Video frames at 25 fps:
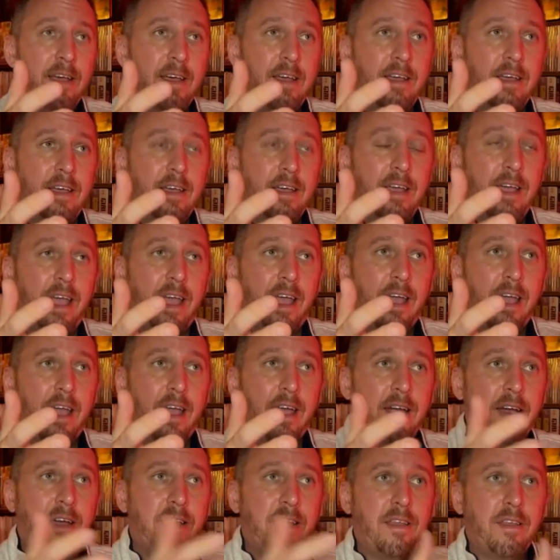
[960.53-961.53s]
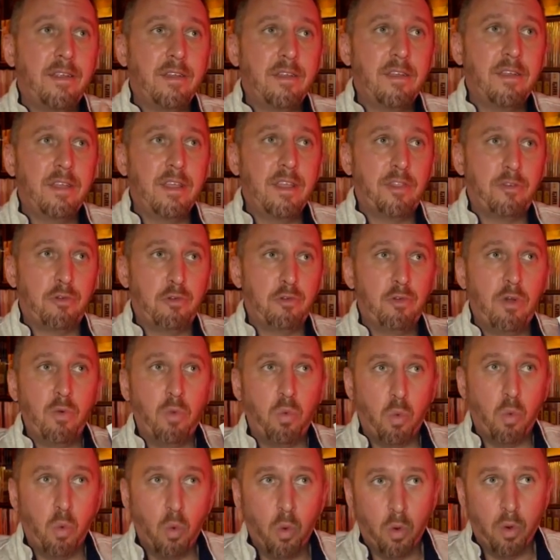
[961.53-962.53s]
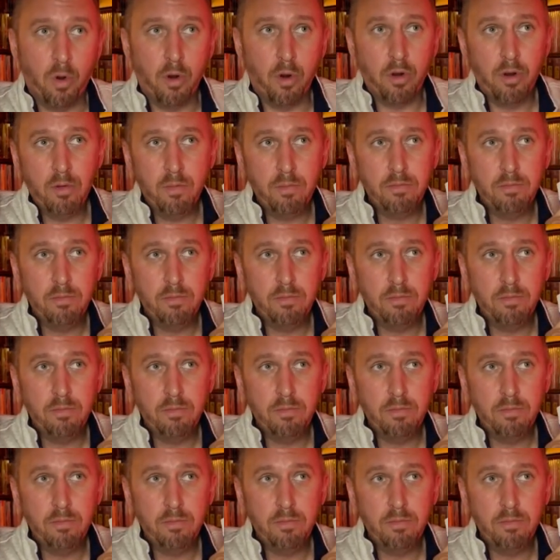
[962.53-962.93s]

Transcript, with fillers: And through a war,